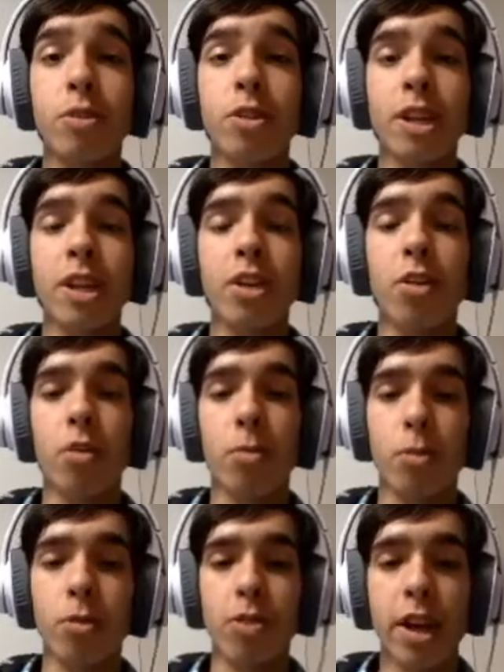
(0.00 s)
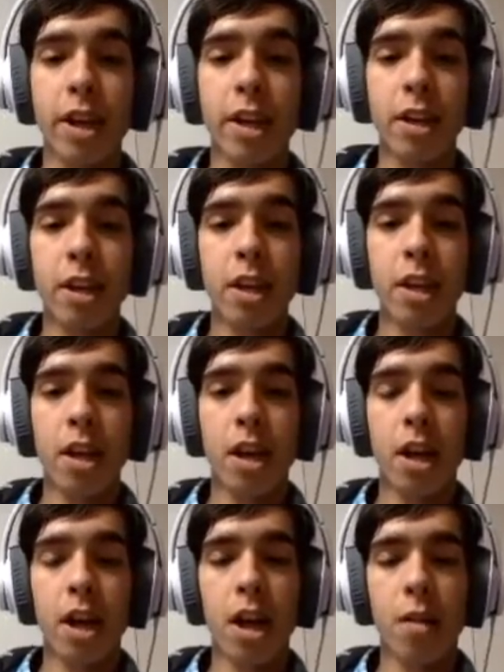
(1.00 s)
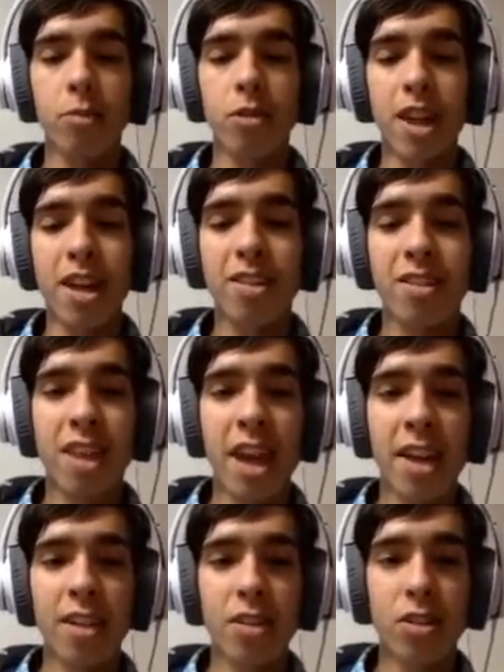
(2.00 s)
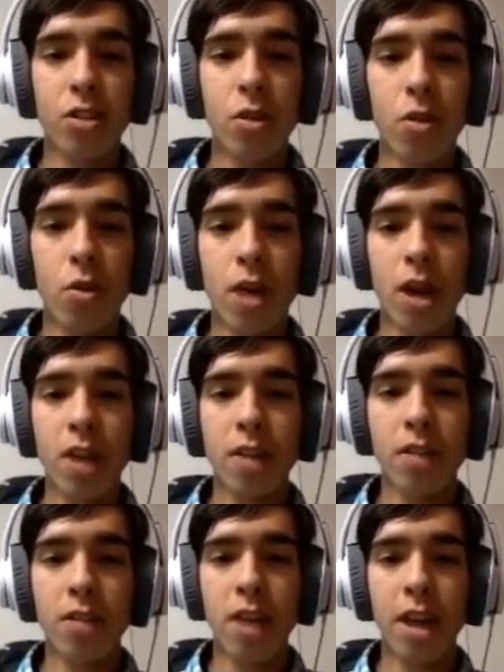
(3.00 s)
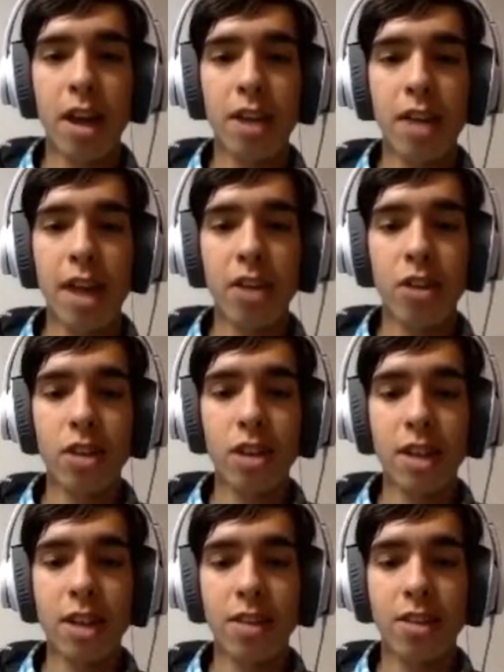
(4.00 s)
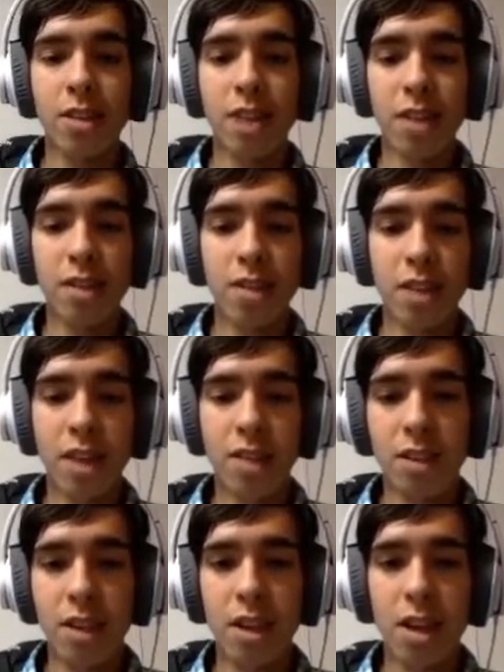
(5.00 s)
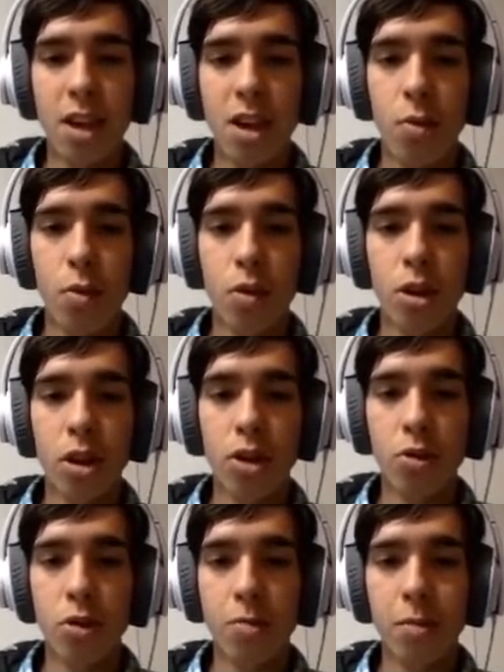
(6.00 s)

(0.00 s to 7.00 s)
tick or per second. So that is that. So on the sides, actually, instead, Snazzy, we're going to do them